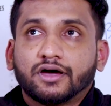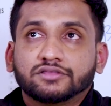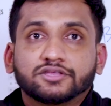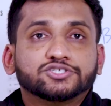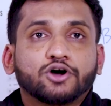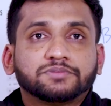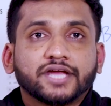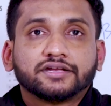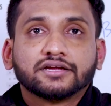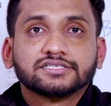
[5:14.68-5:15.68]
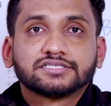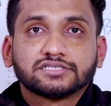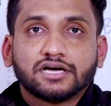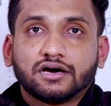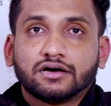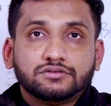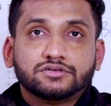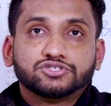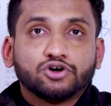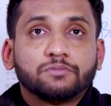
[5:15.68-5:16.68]
the job titles,
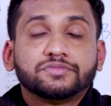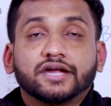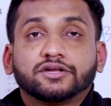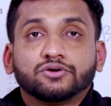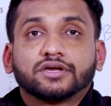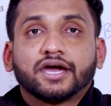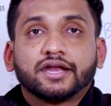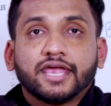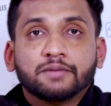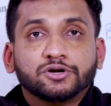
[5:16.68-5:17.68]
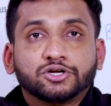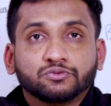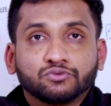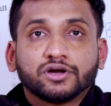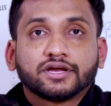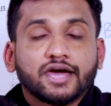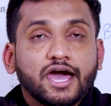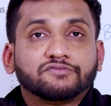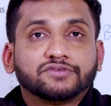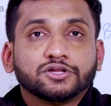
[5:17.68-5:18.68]
the job that you can able to work
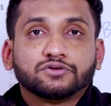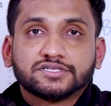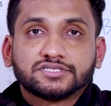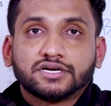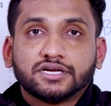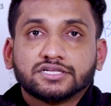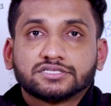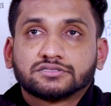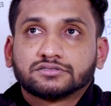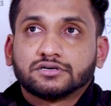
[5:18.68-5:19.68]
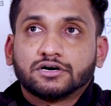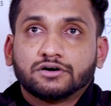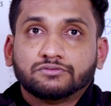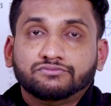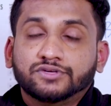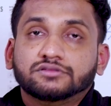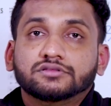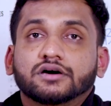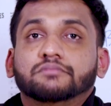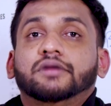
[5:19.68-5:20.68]
after your studies with
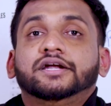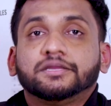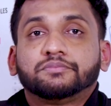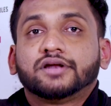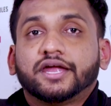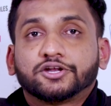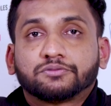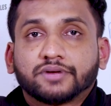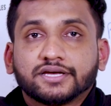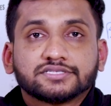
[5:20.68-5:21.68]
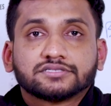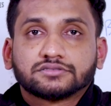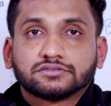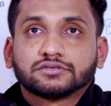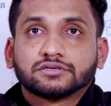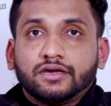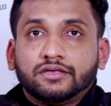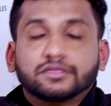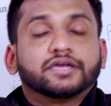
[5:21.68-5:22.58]
the multiple enterprise in the